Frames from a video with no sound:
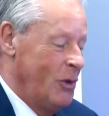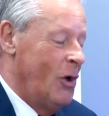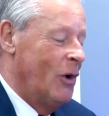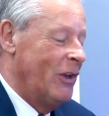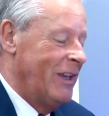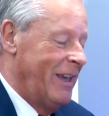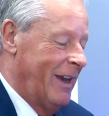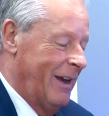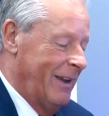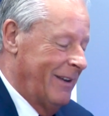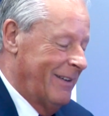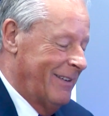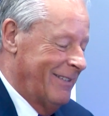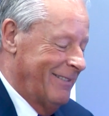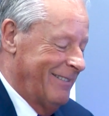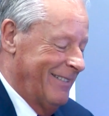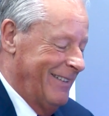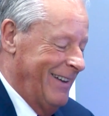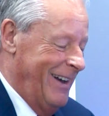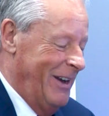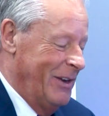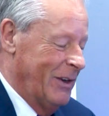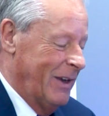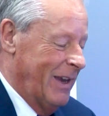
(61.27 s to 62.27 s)
Not yet,
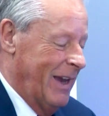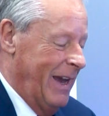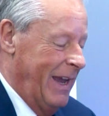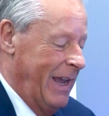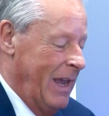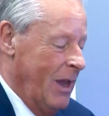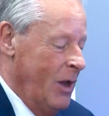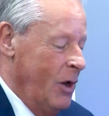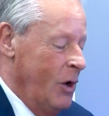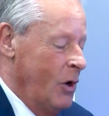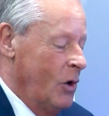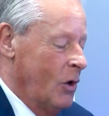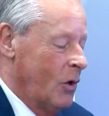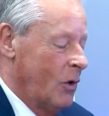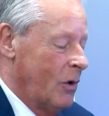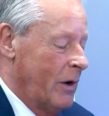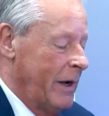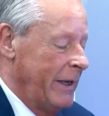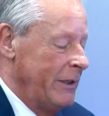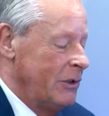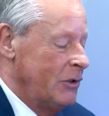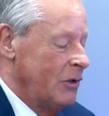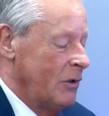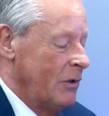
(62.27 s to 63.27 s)
okay. All
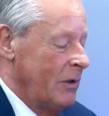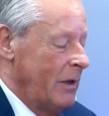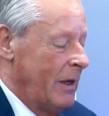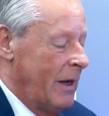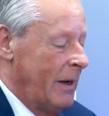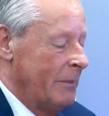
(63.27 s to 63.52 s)
right, John,